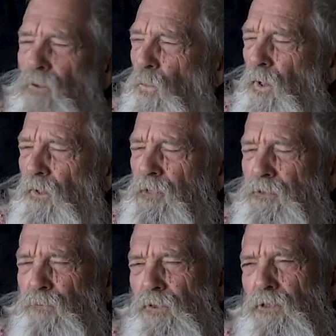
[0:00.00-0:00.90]

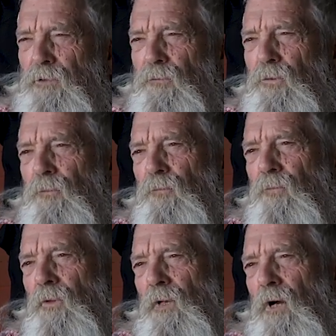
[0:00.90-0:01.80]
Aquarius Festival,
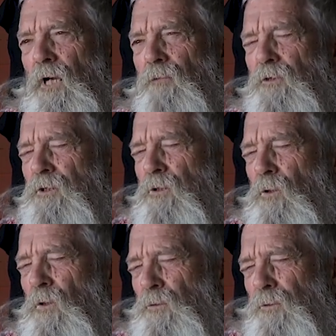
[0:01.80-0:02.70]
kind of a
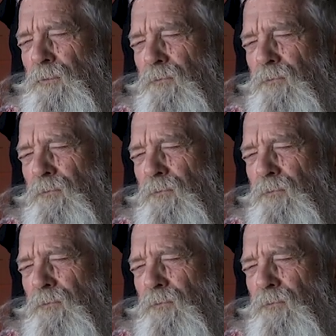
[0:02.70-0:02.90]
salute.